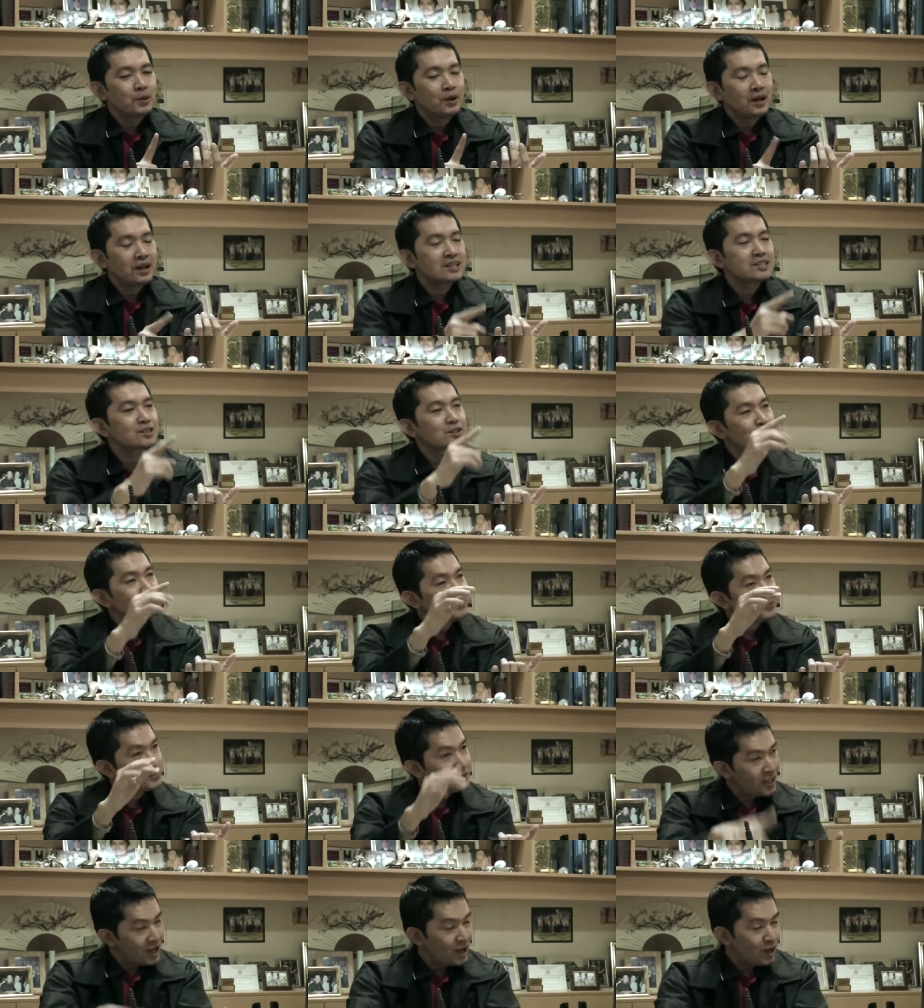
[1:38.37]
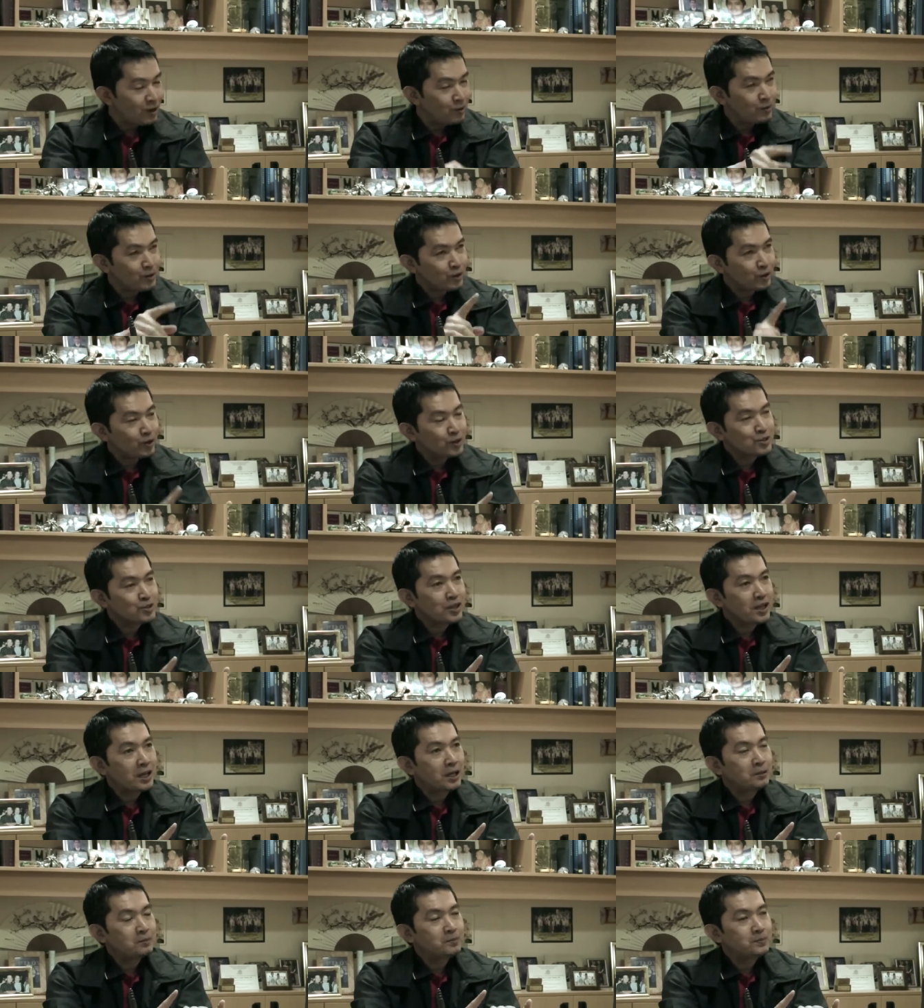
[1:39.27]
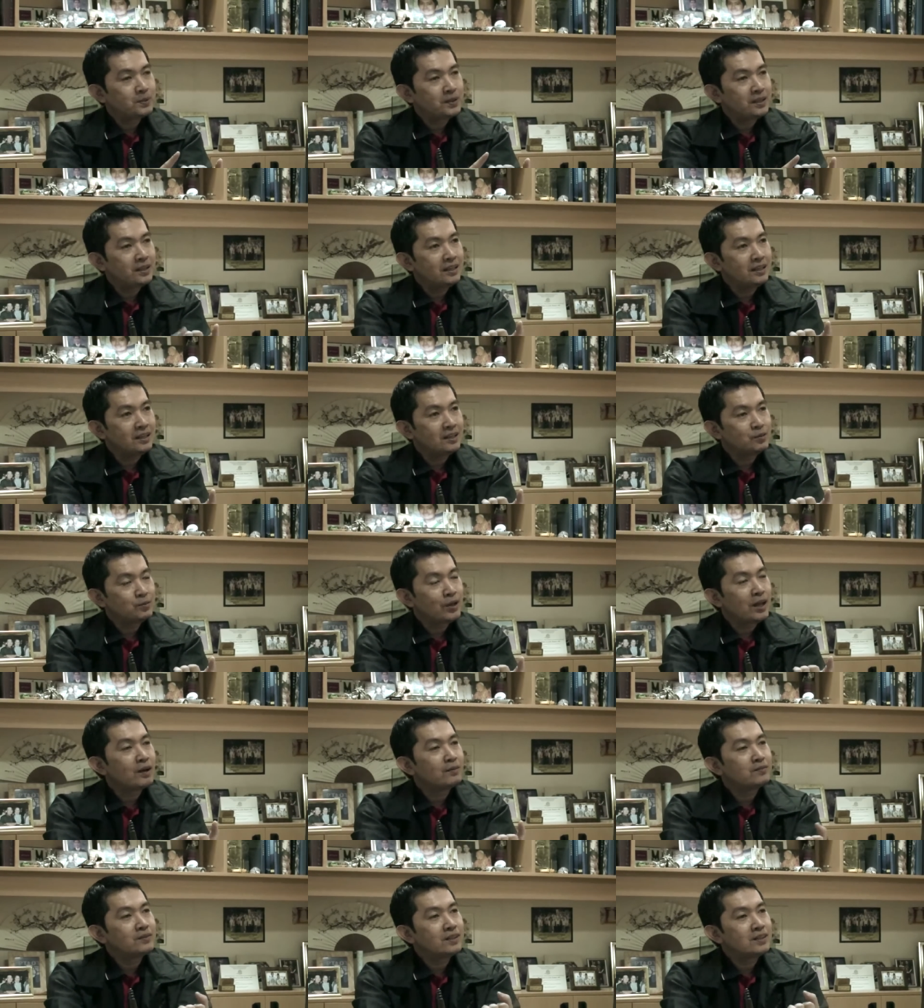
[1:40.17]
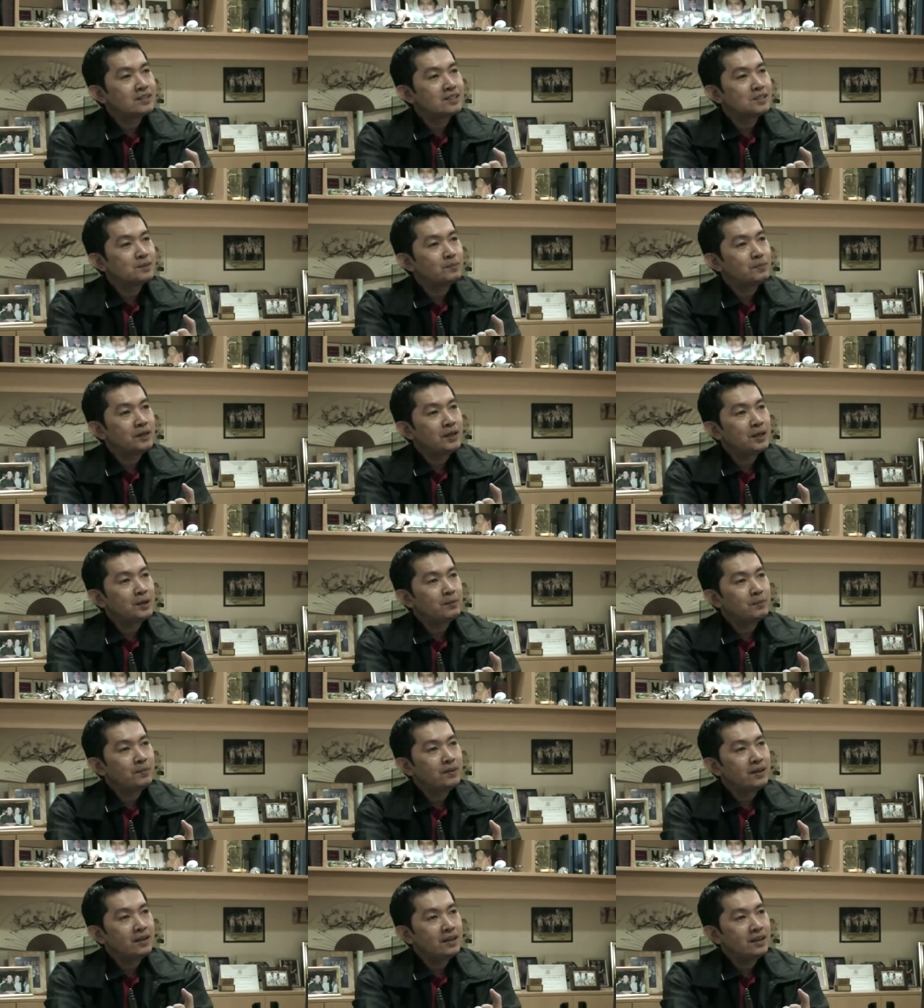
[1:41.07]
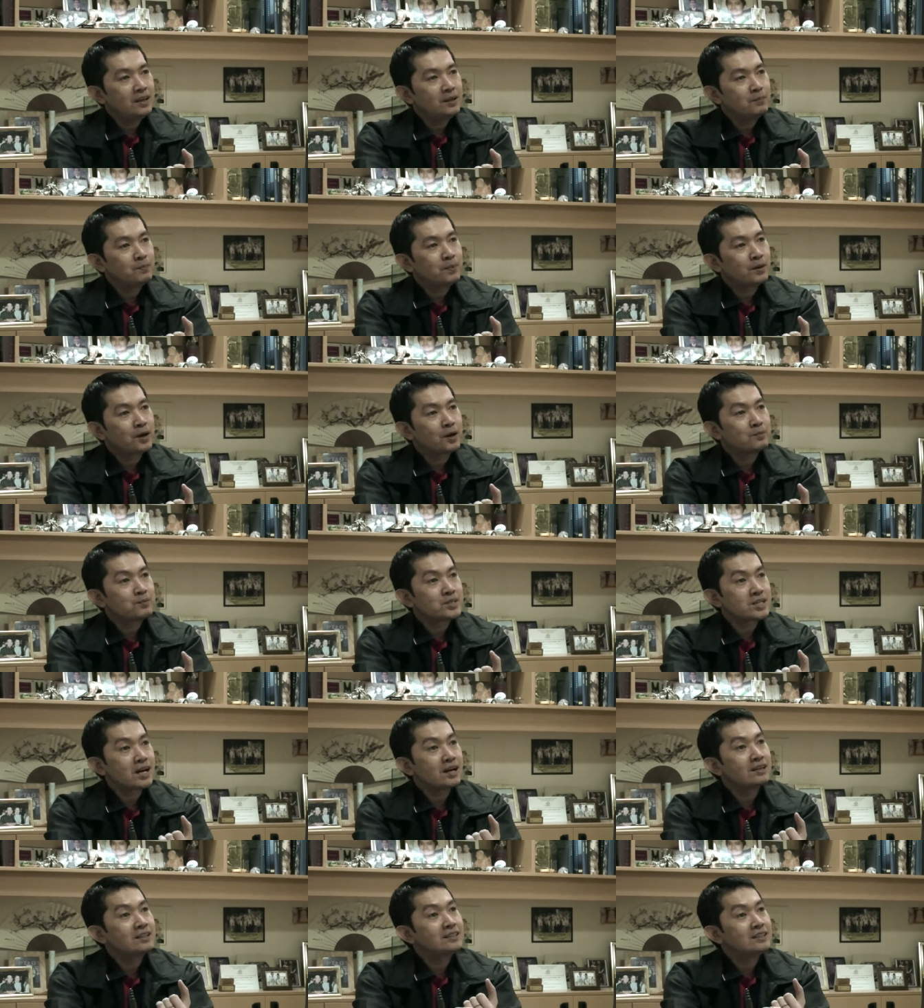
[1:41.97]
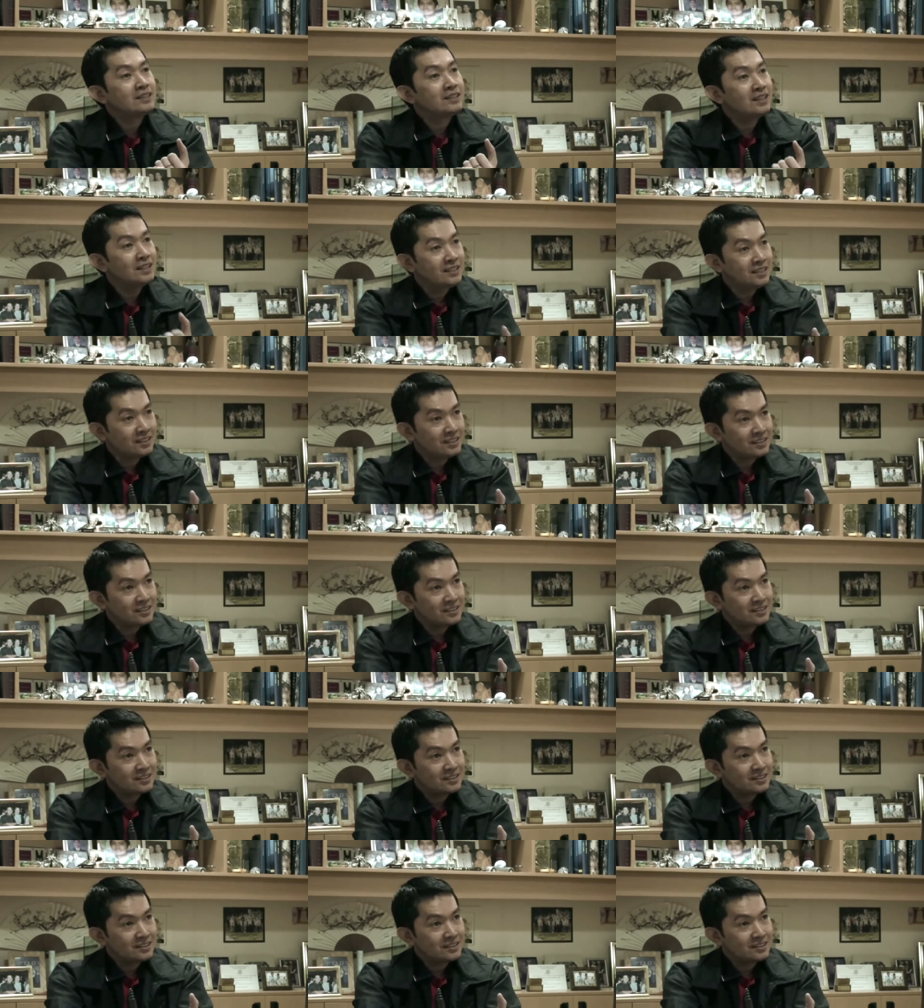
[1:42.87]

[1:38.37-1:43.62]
As of now, we're also helping, we have this PMA PARM charity clinic.